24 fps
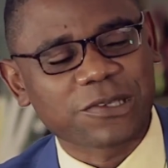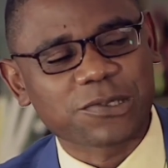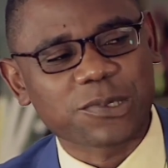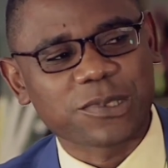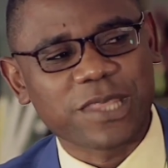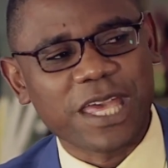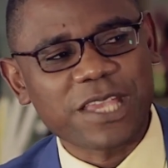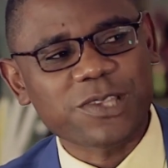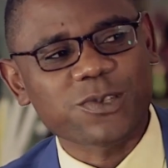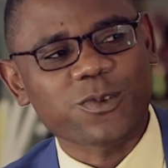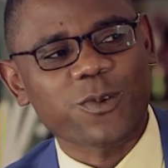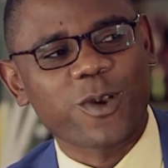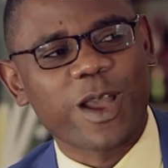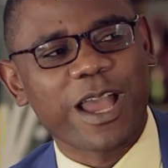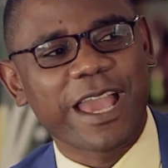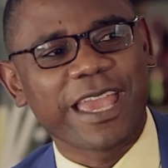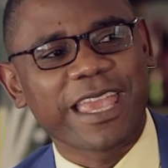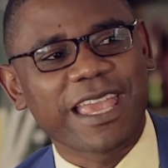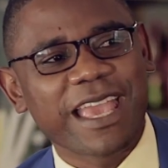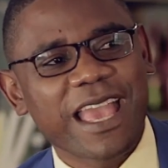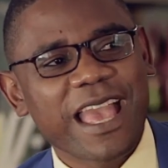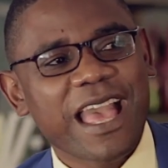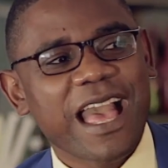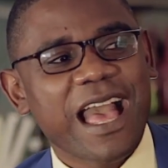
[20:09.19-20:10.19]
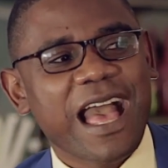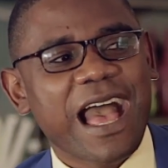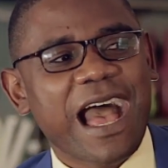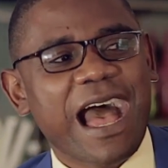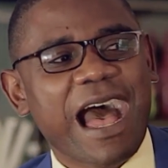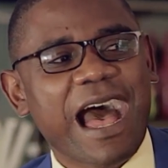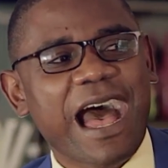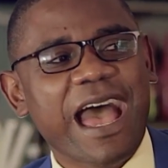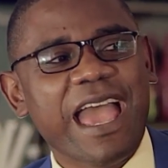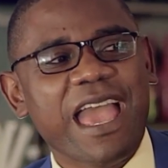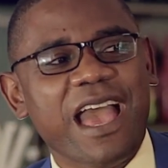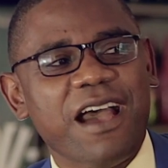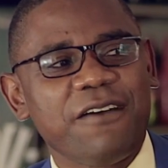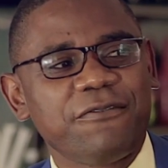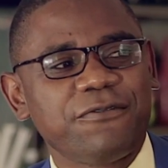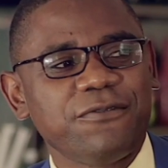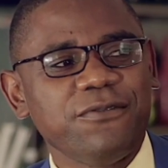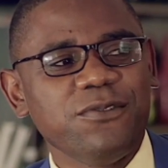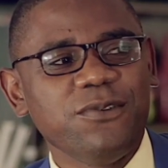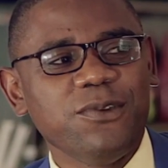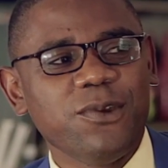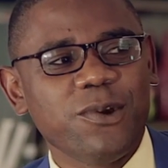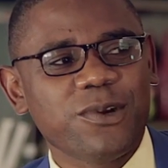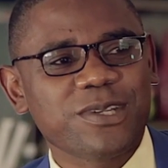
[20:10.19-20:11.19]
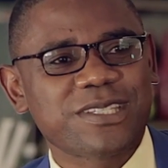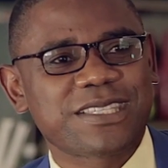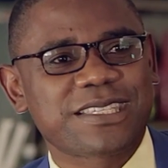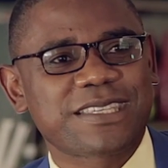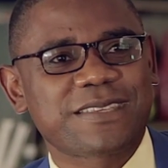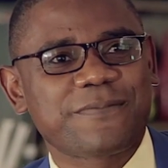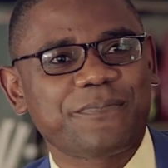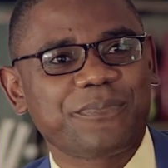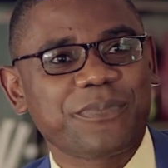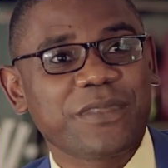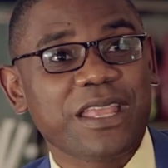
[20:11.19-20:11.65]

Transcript: So that's why I have not